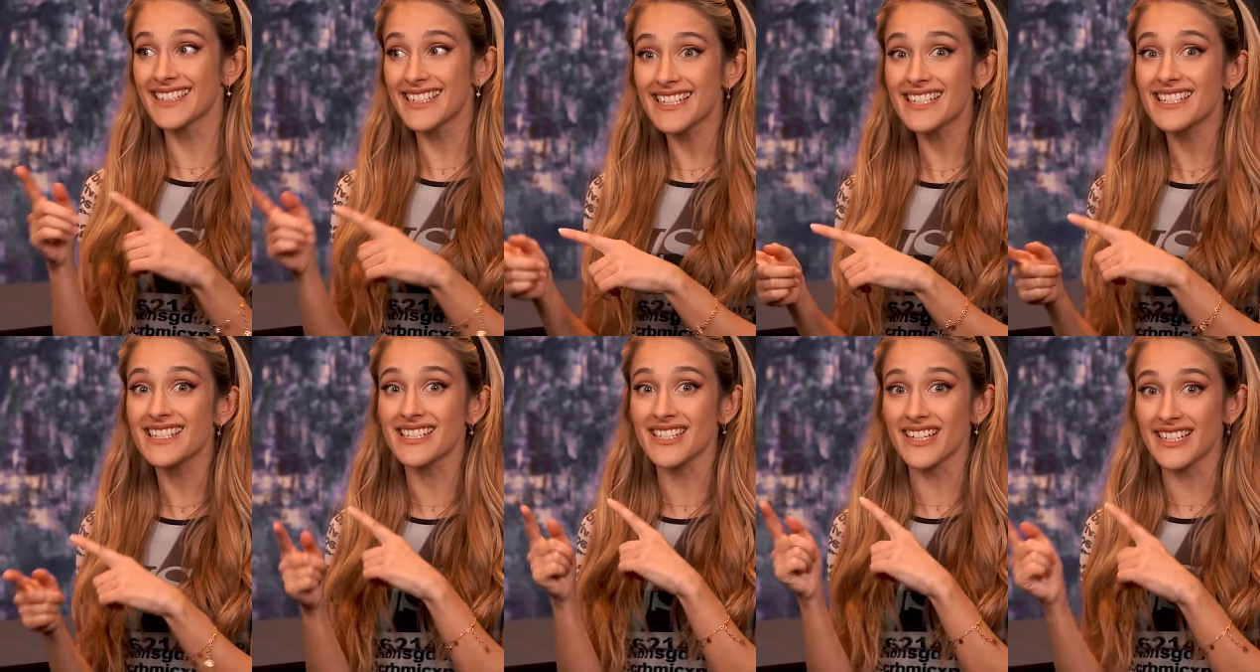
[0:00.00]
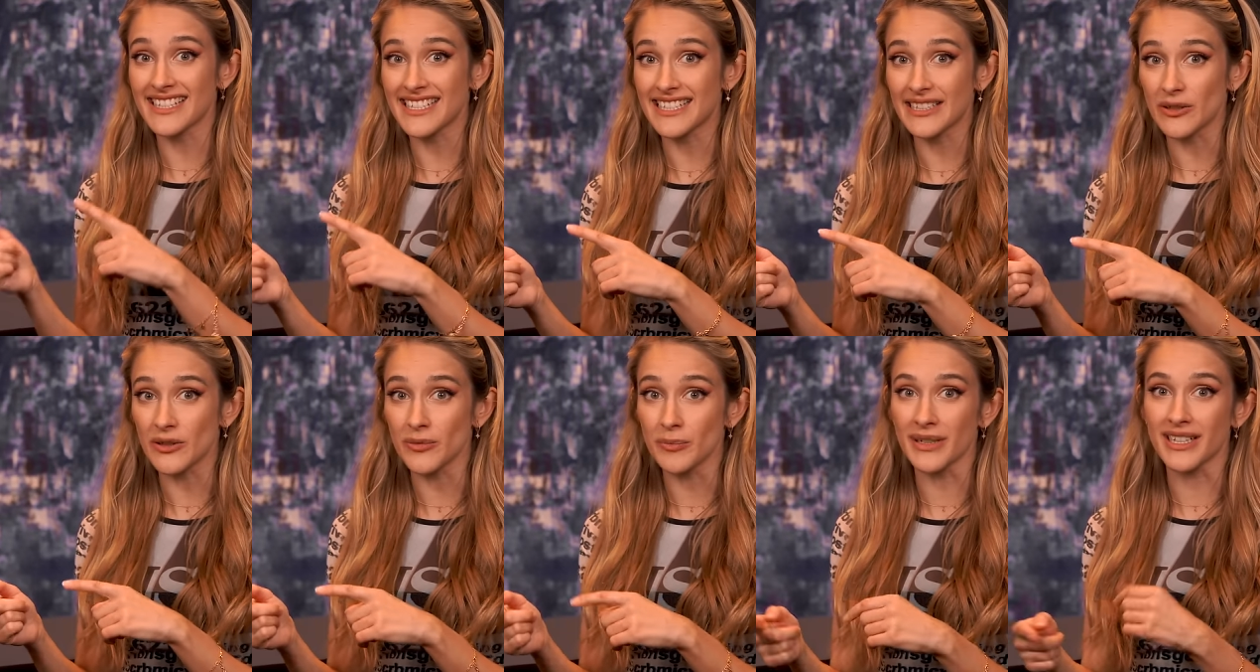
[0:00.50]
this is
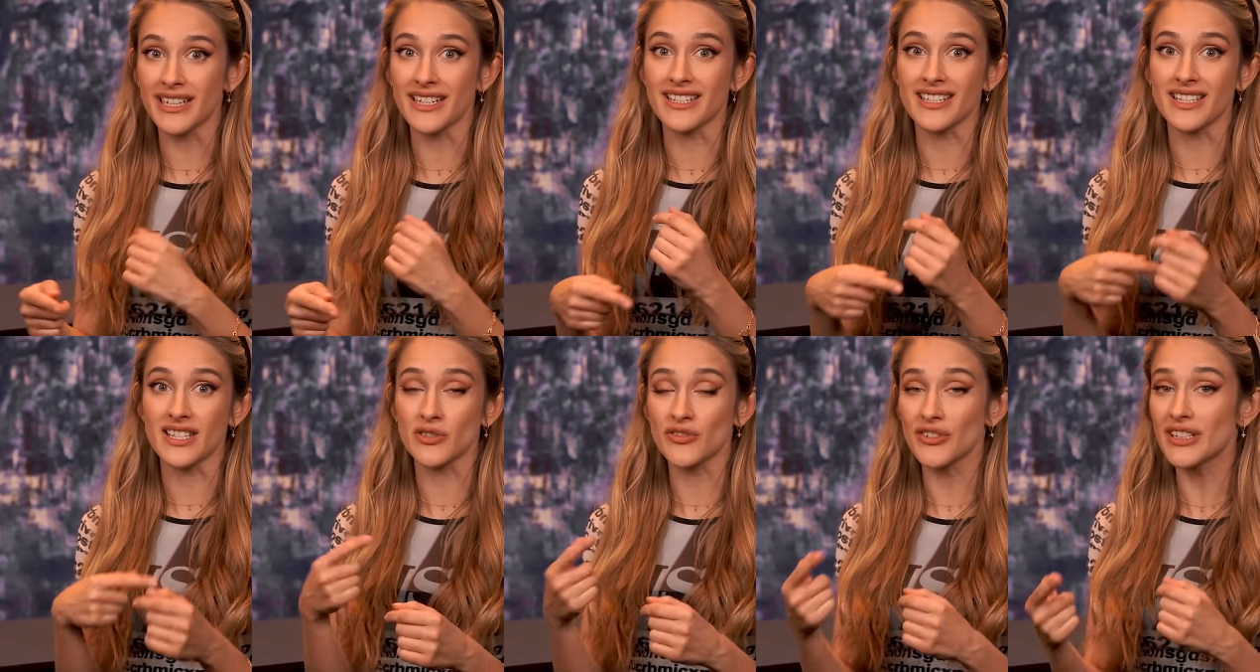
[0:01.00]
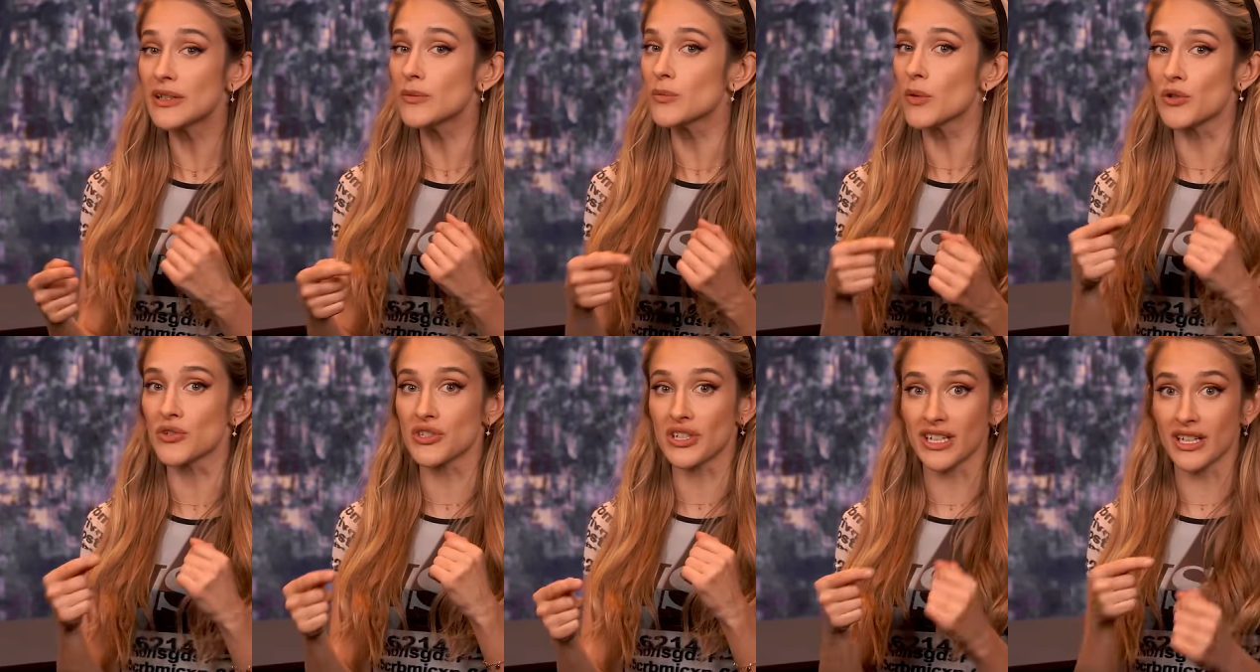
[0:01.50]
ideal because the screen
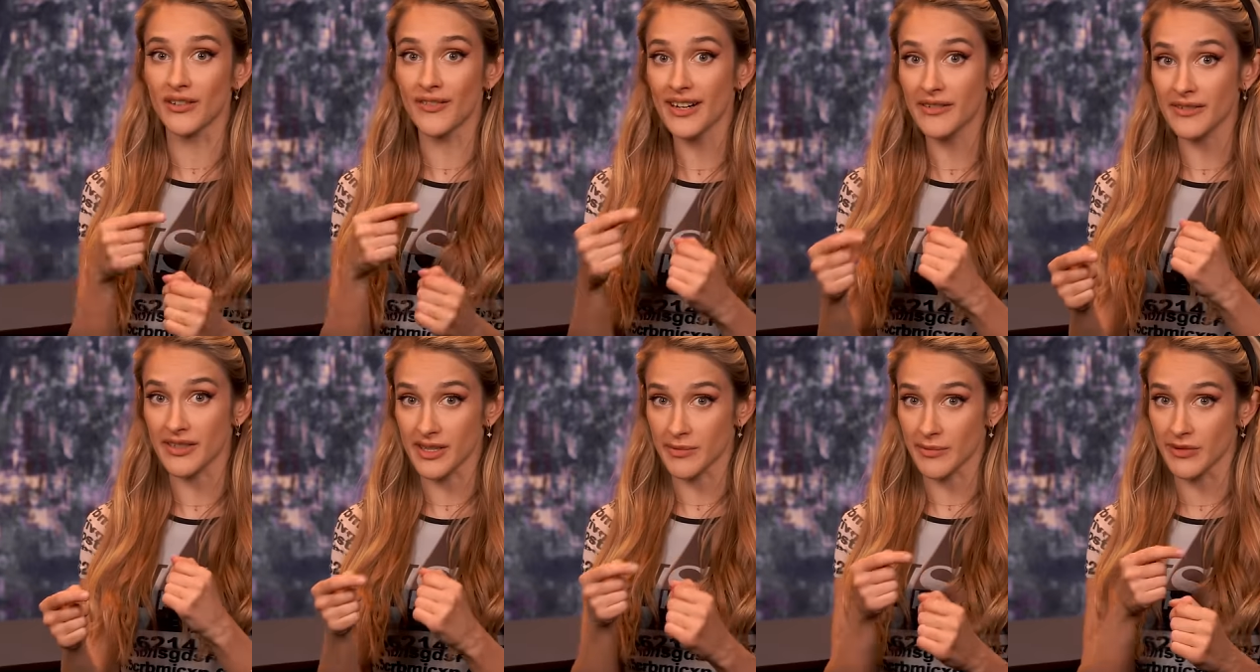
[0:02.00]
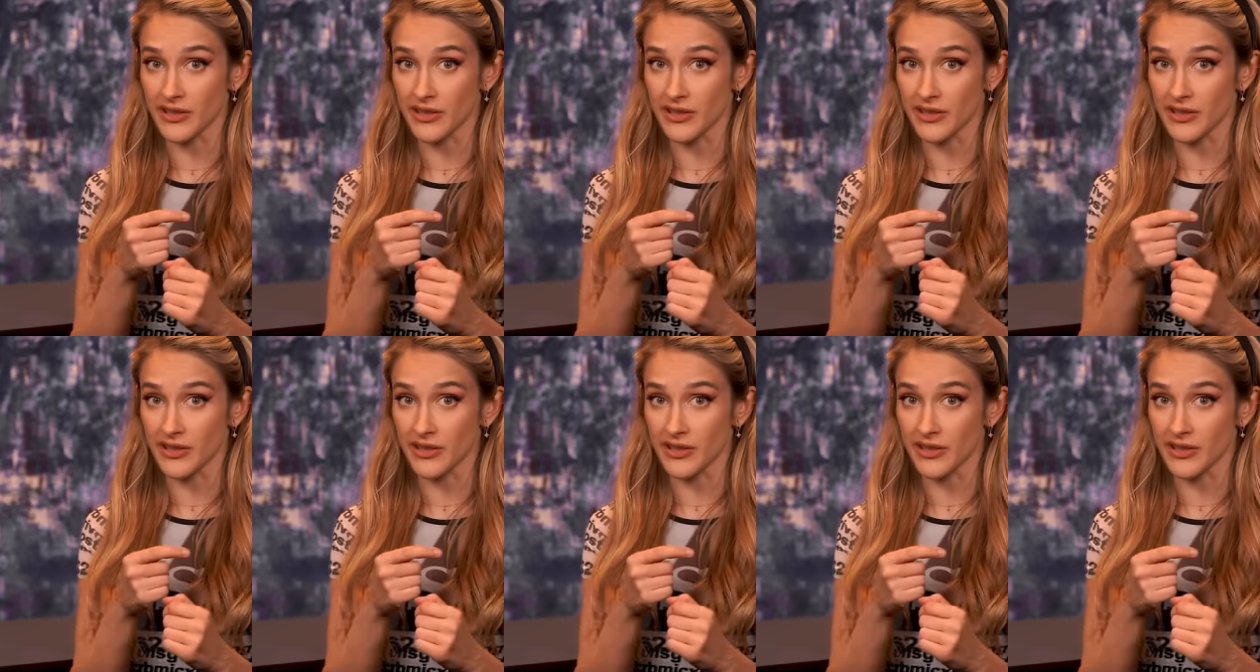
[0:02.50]
won't jiggle around as